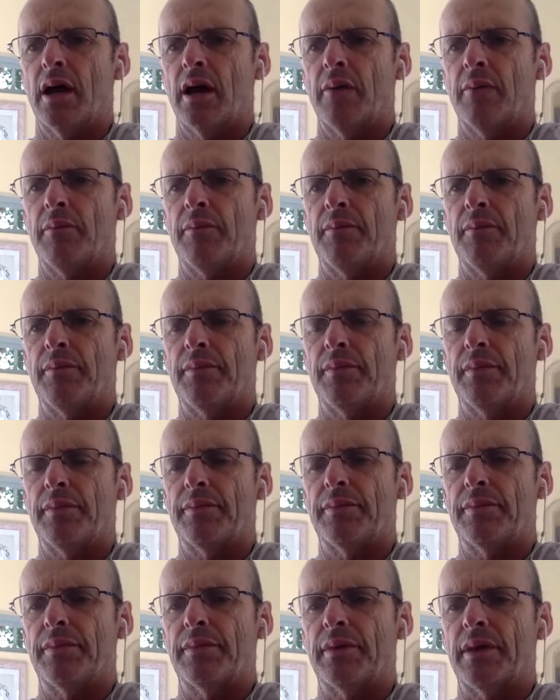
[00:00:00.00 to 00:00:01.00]
I
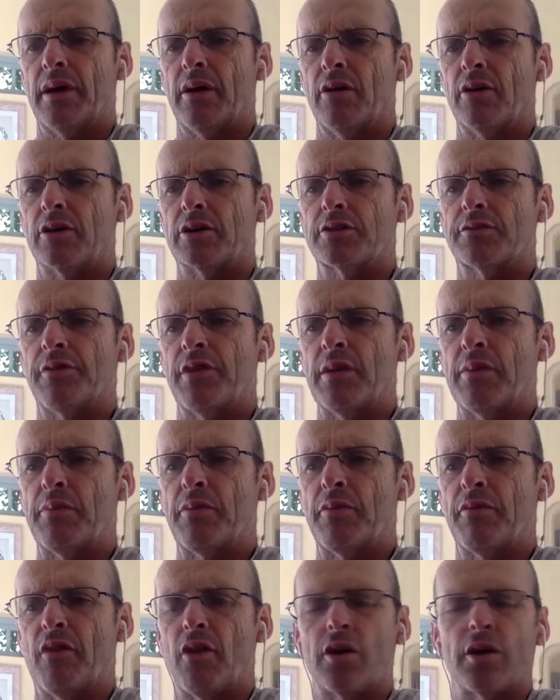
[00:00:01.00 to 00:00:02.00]
asked
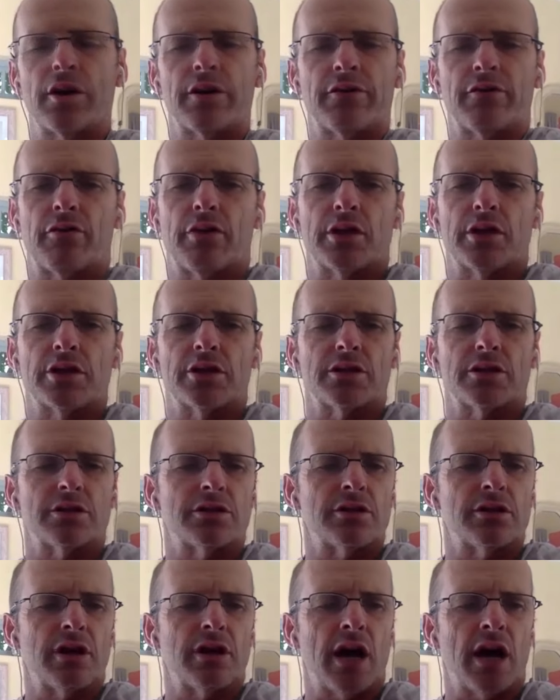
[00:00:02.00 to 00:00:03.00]
very provocative questions.